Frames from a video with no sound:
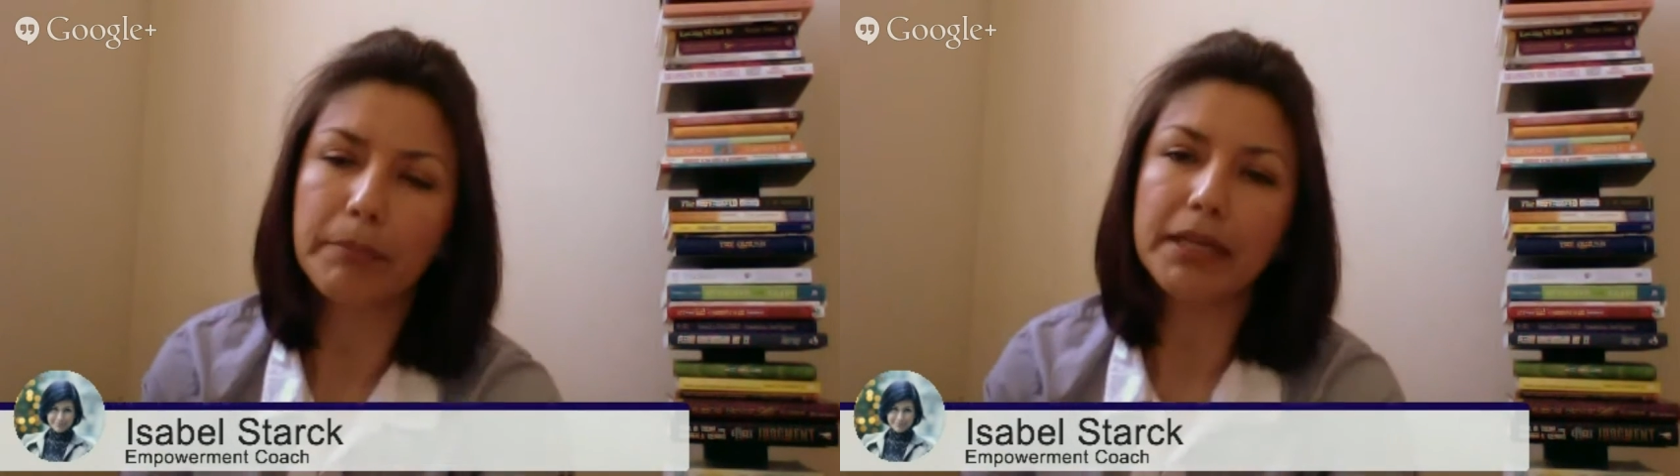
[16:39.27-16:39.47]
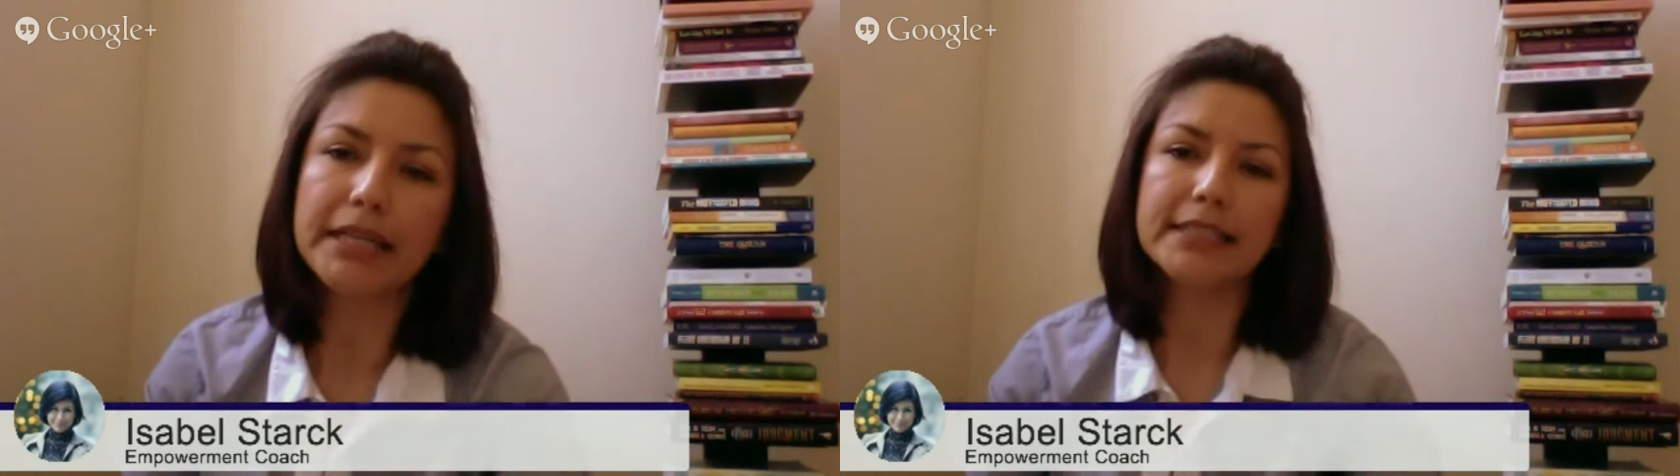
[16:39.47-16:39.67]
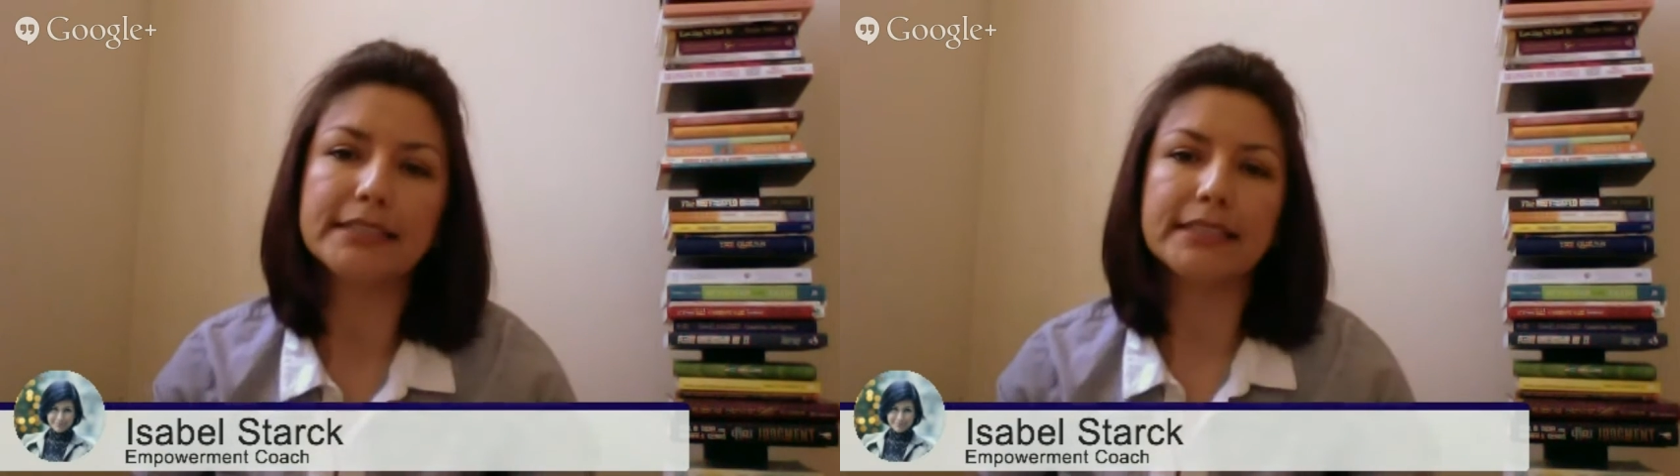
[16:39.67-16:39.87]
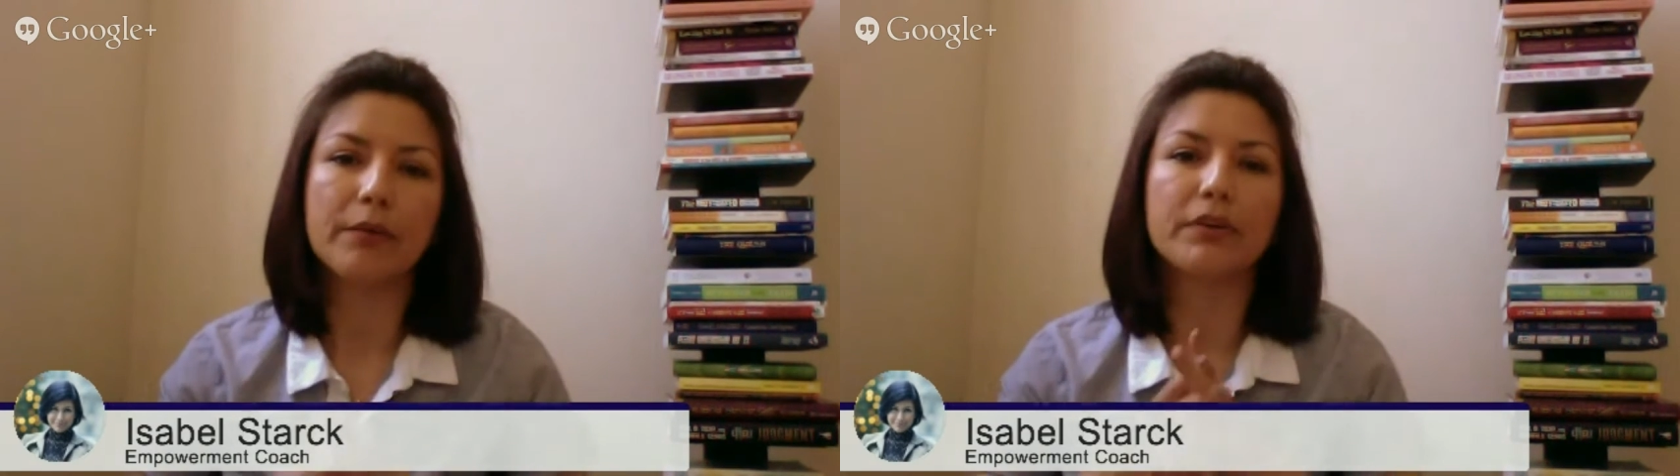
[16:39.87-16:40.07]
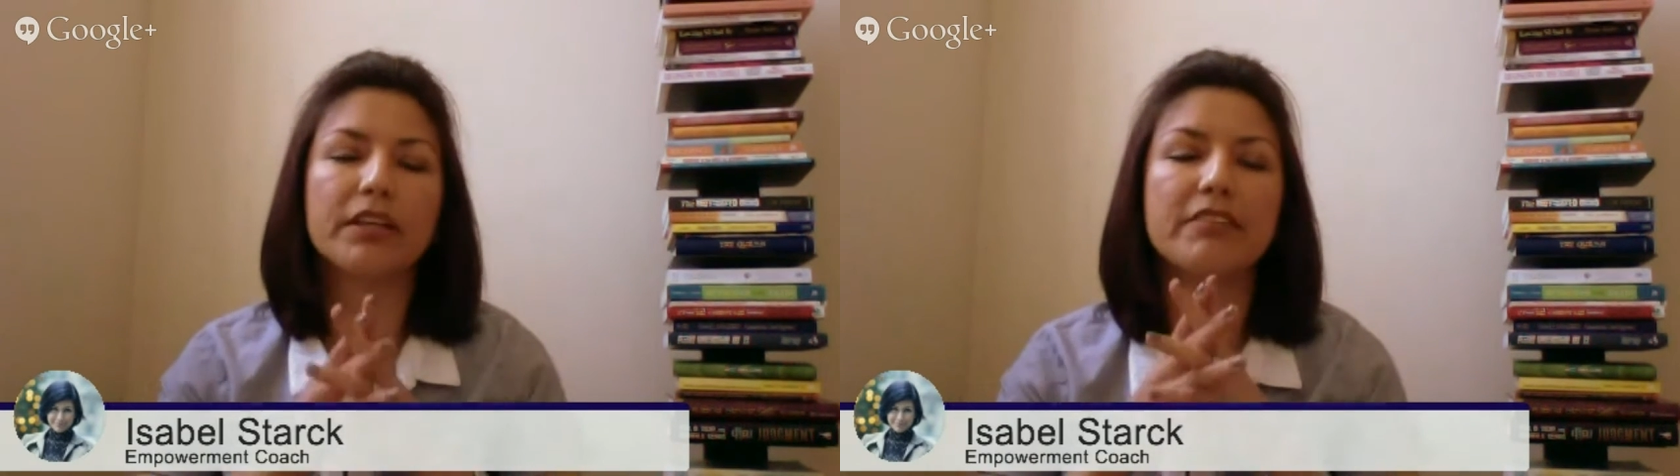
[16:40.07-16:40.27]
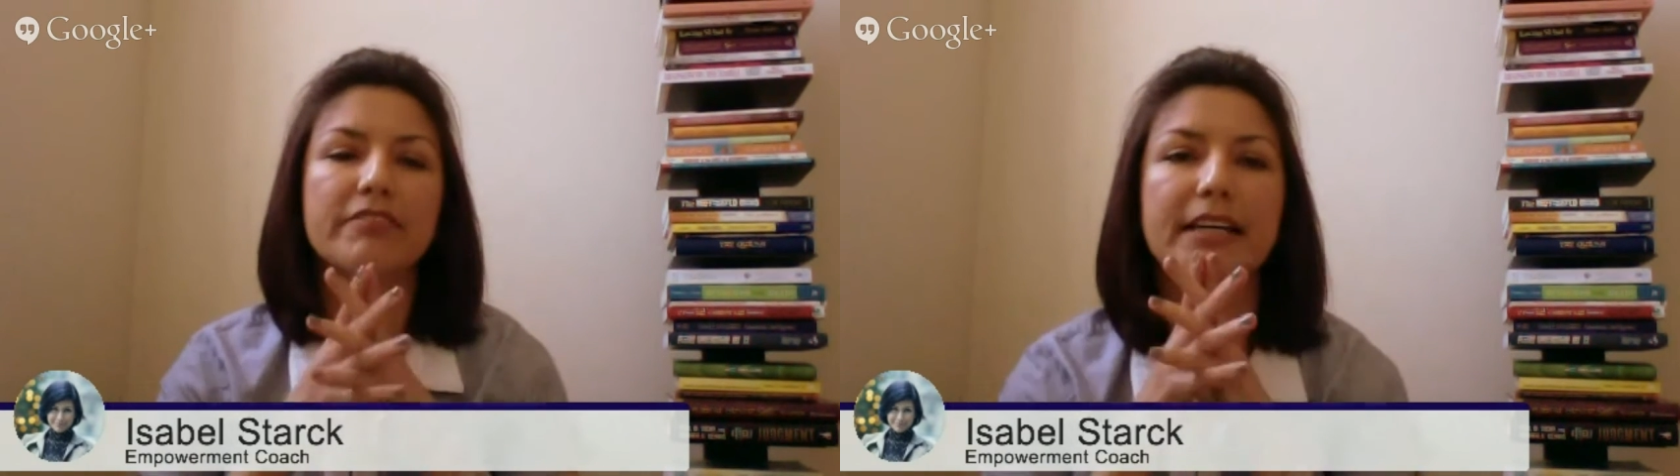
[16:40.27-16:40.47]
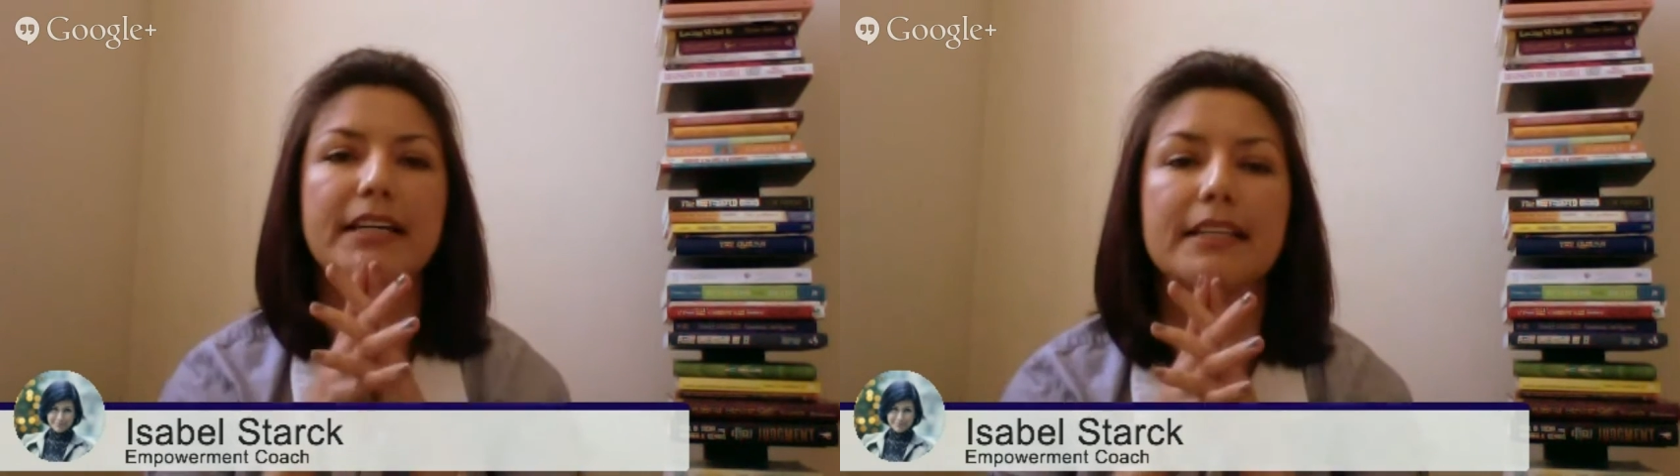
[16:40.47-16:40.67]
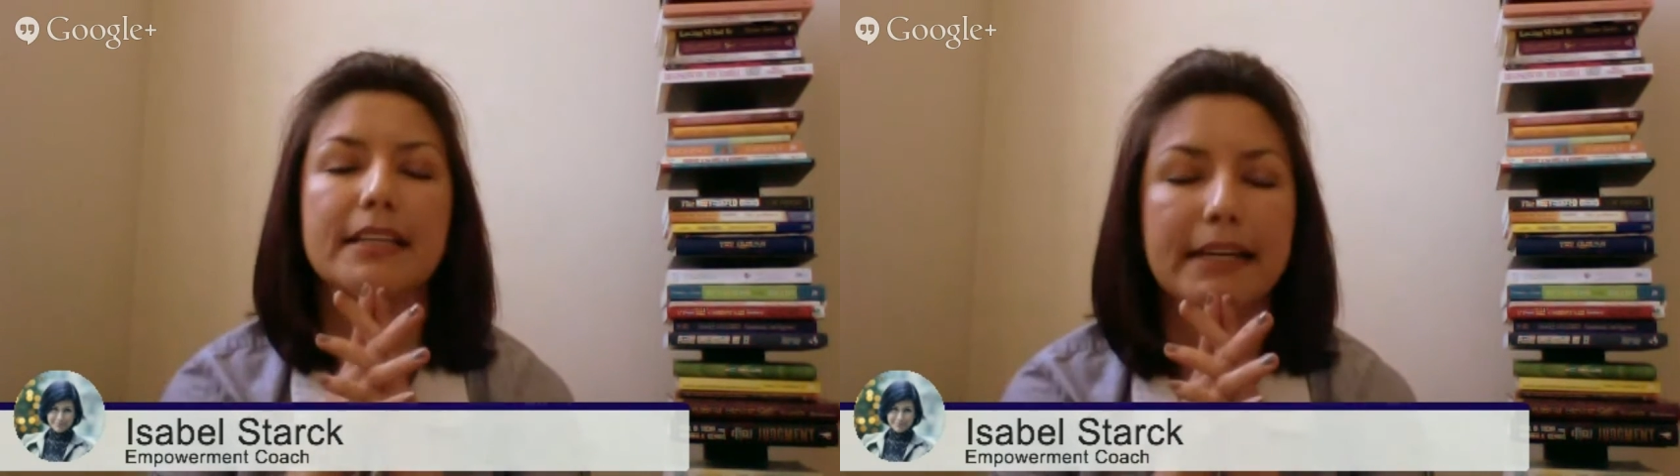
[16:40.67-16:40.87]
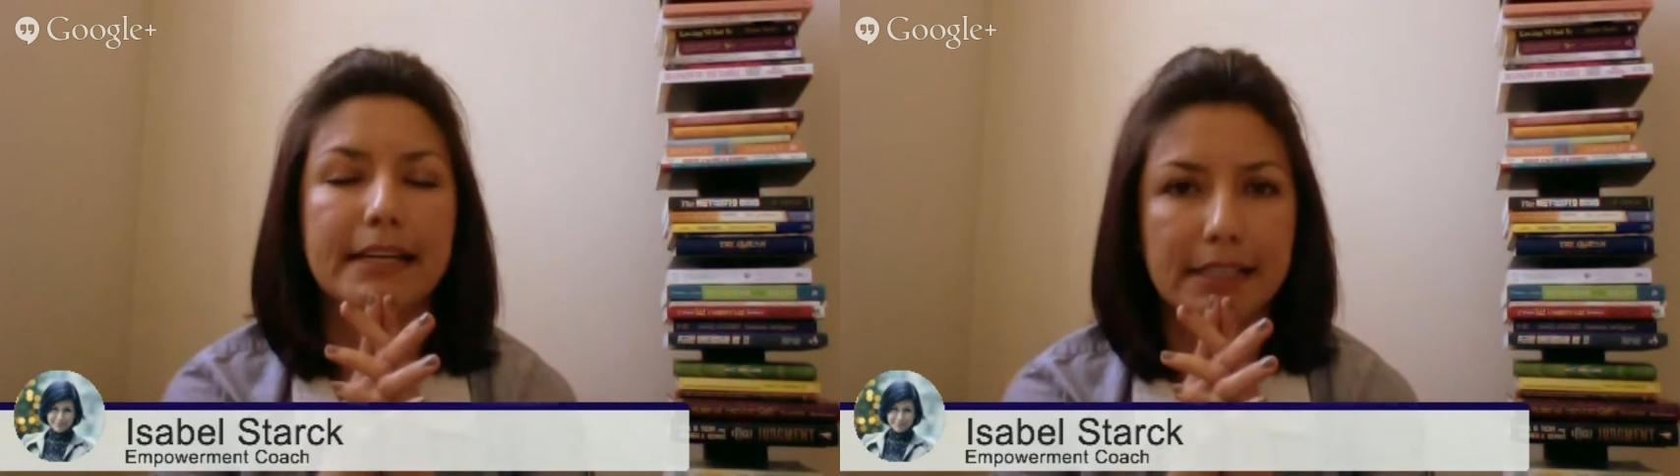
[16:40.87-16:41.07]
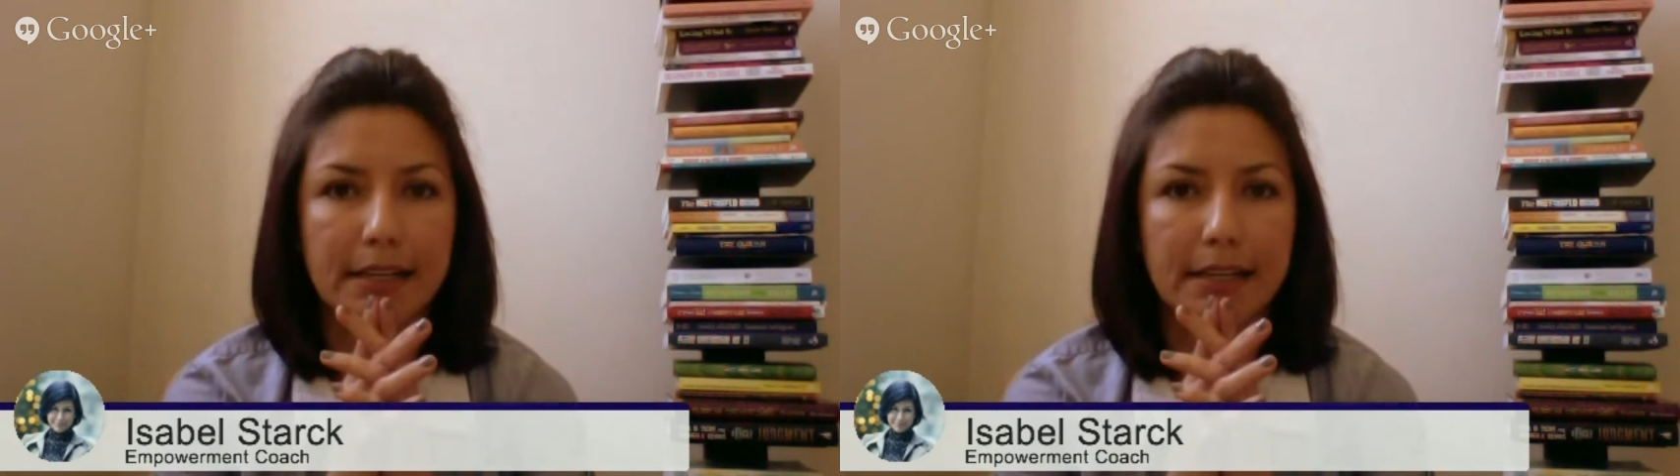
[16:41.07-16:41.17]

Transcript: because I really find that